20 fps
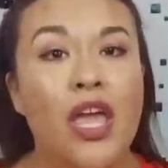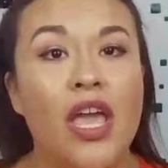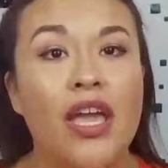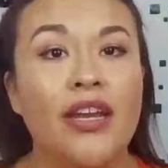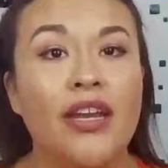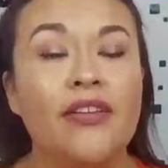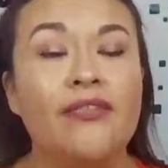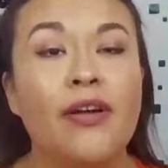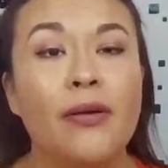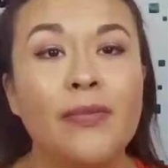
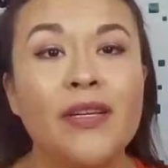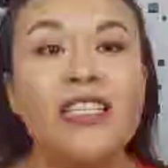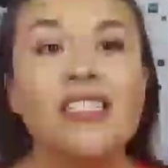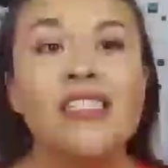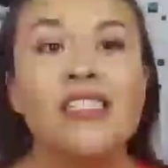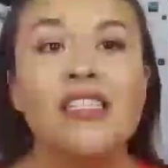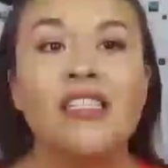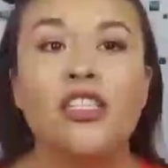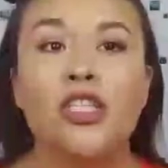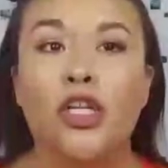And if I'm
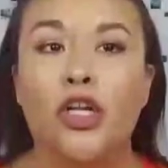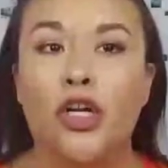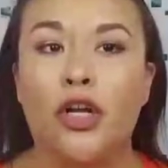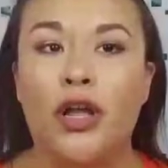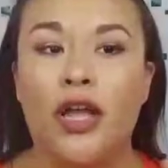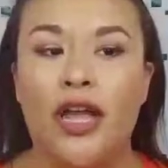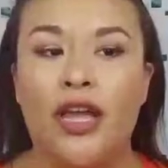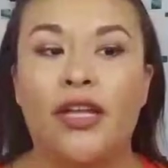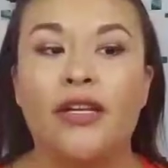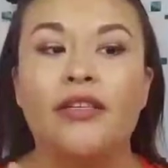gonna sit there
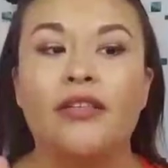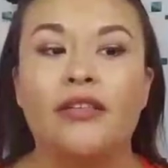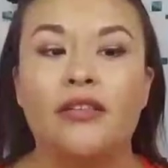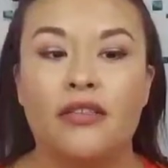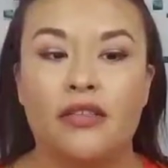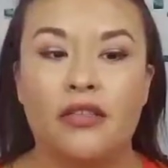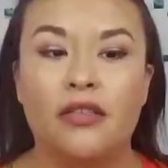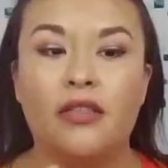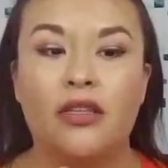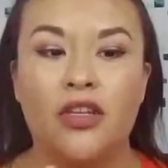and,
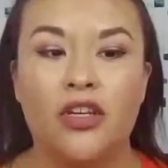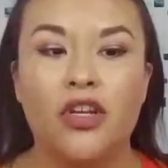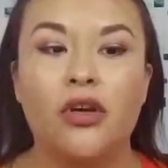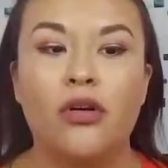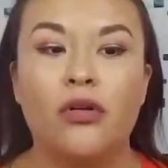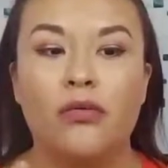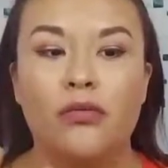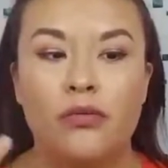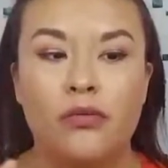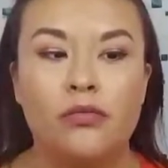you
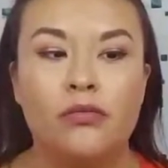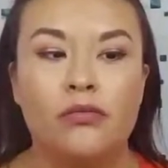know,